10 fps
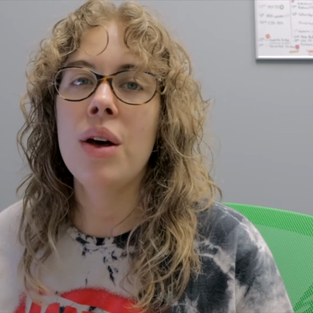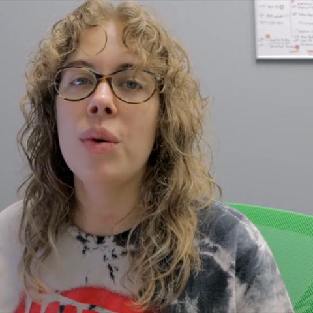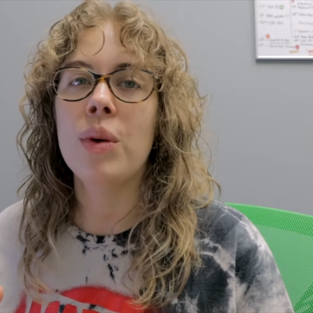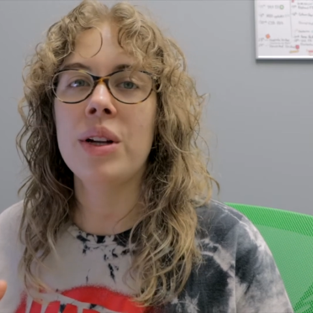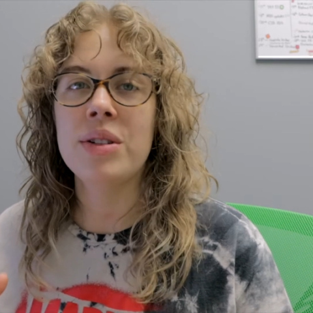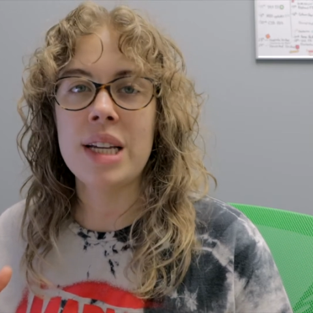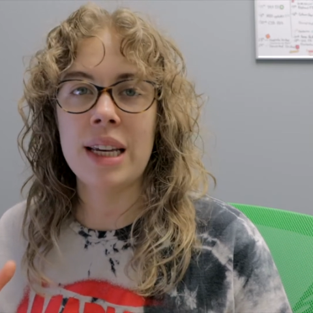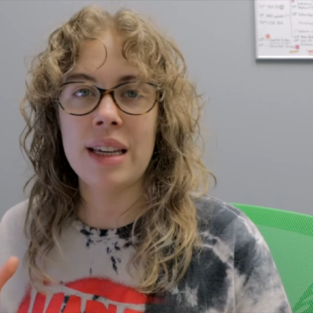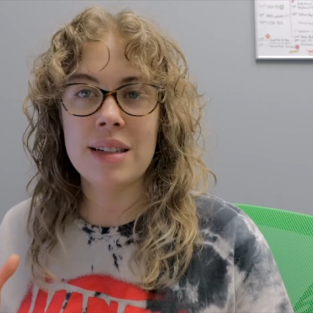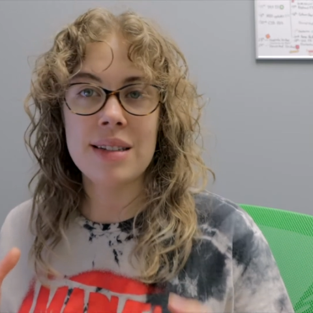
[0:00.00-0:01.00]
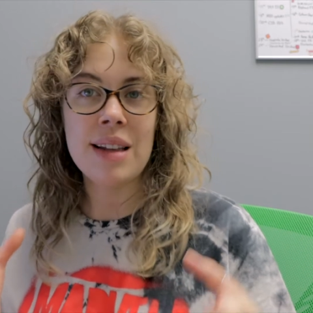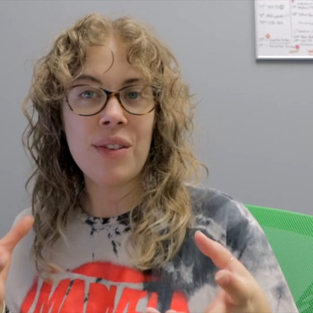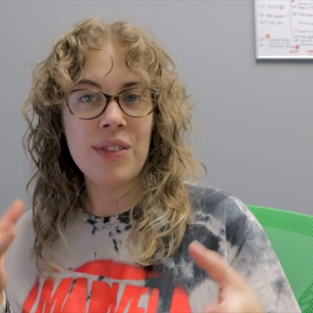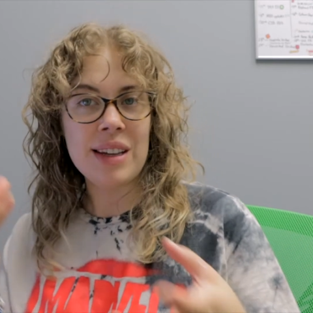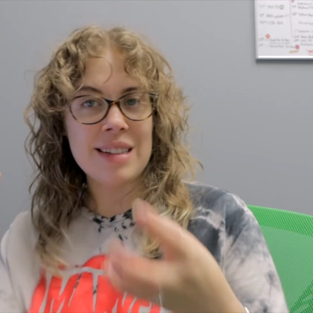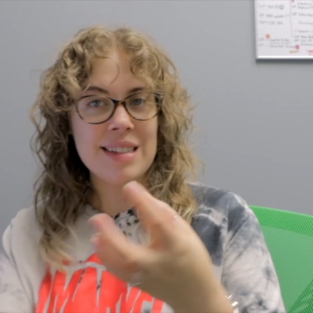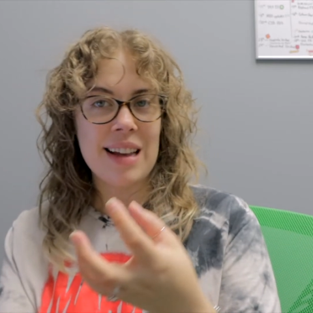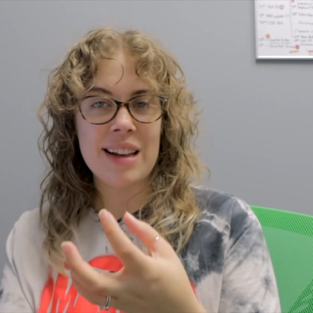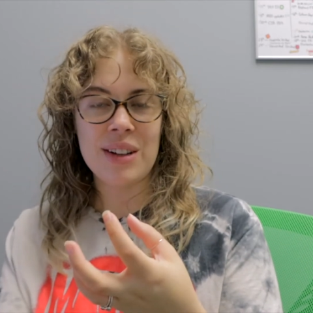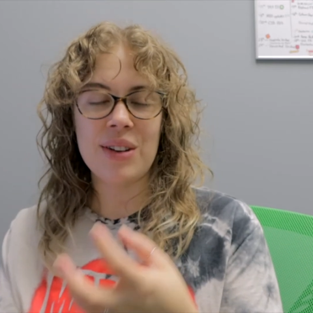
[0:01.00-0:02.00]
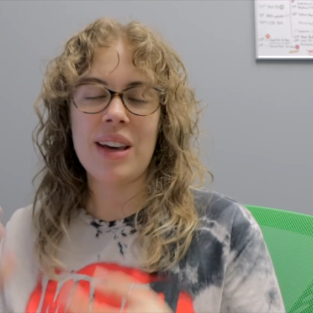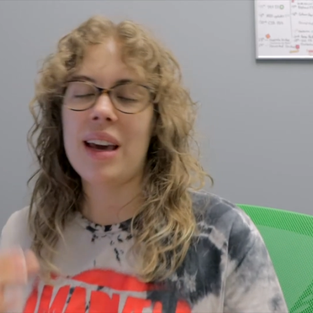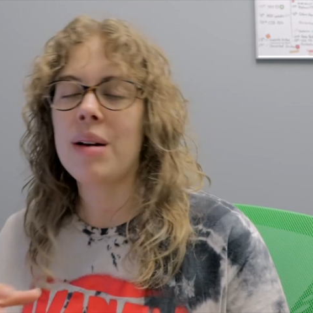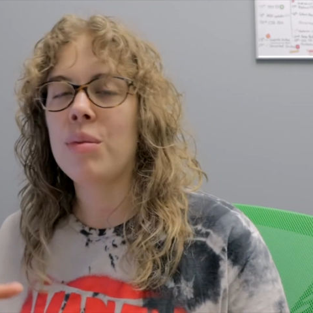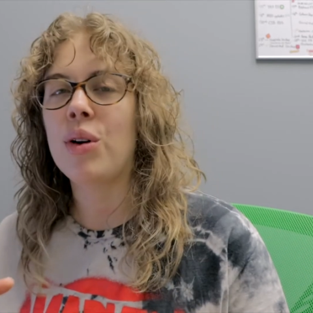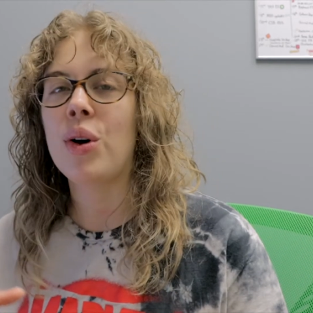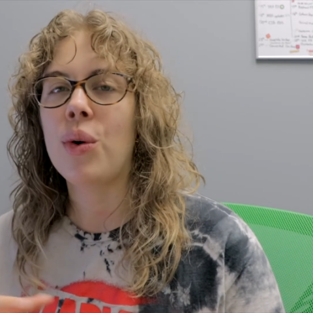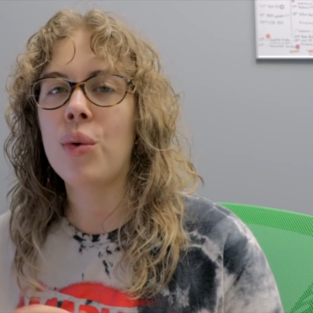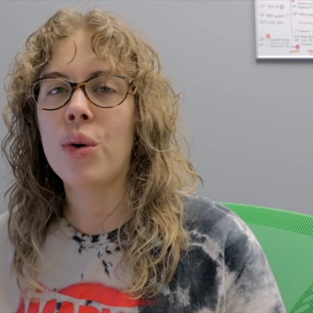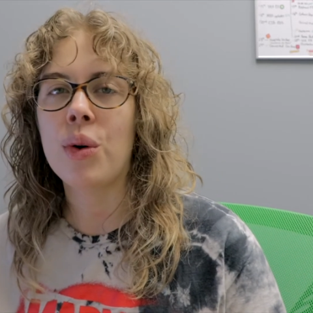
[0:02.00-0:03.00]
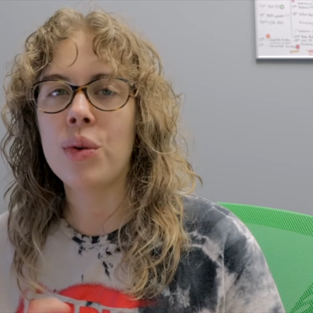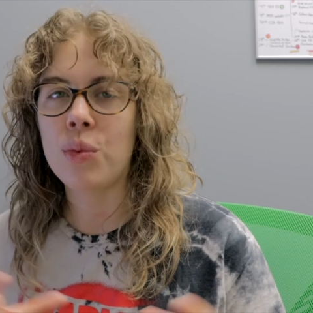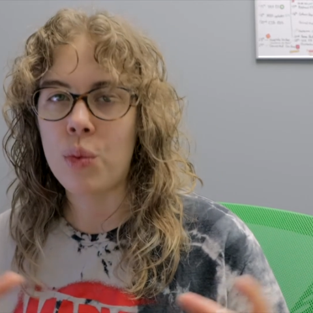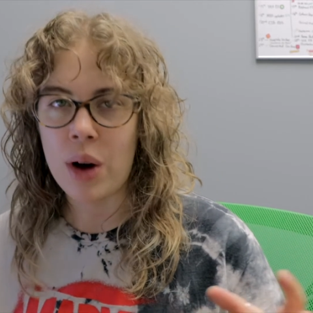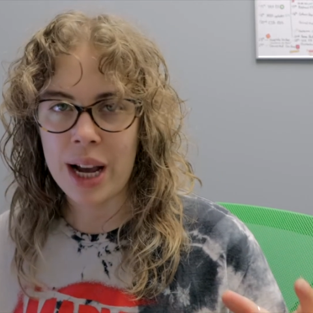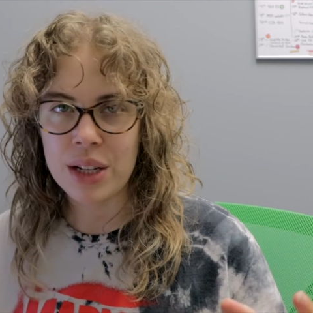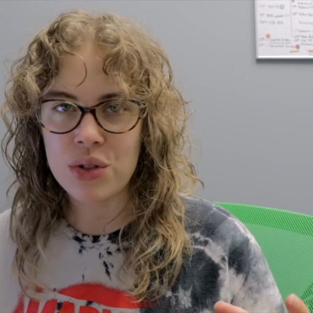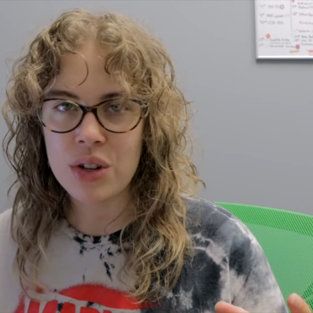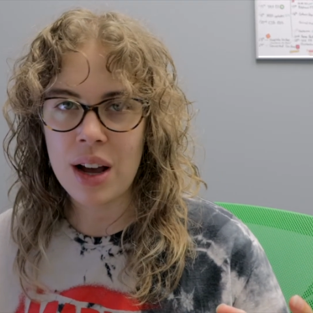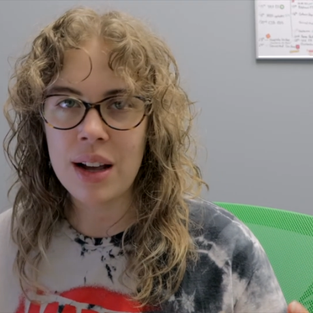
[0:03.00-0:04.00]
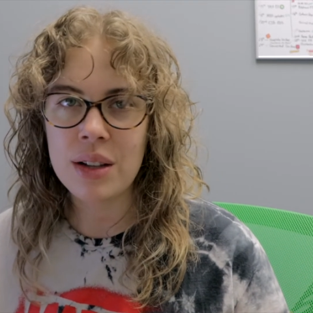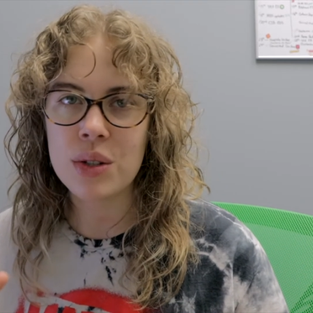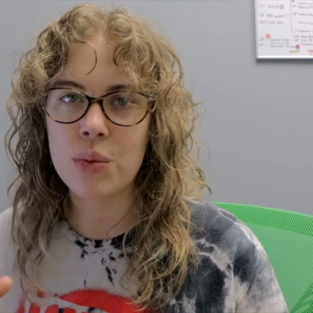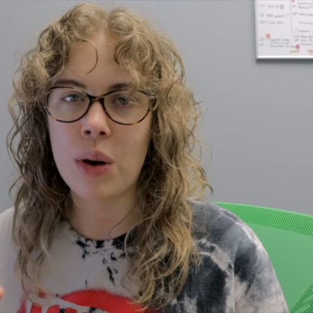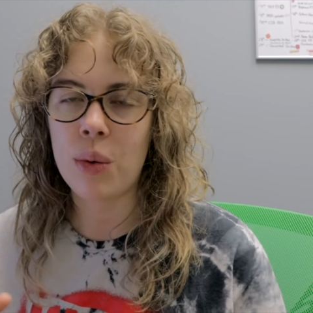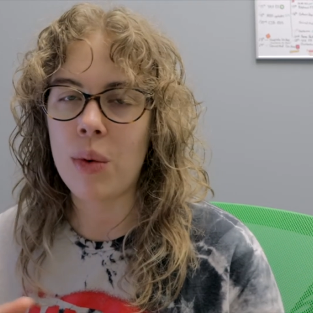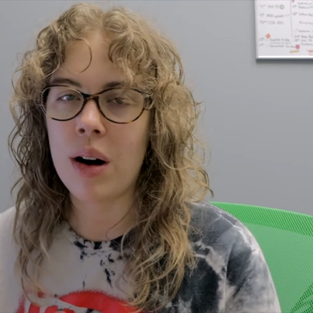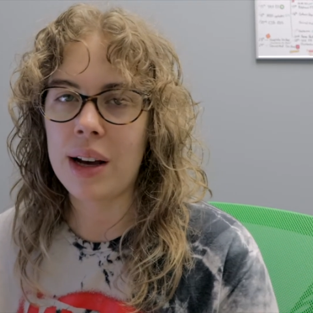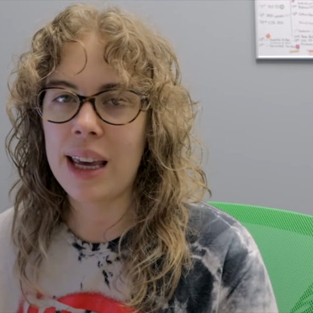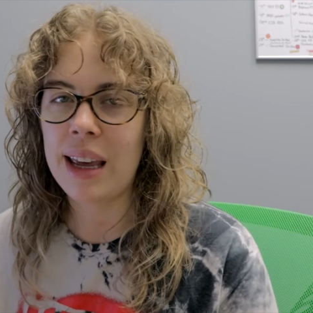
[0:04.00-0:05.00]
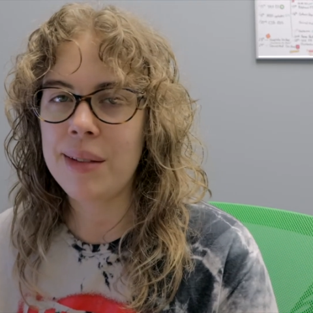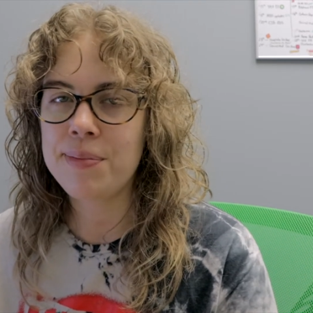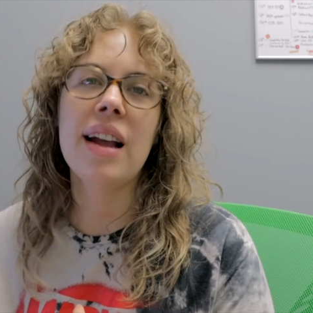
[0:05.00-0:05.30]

when you're taking selfies on your camera or wide shots while walking.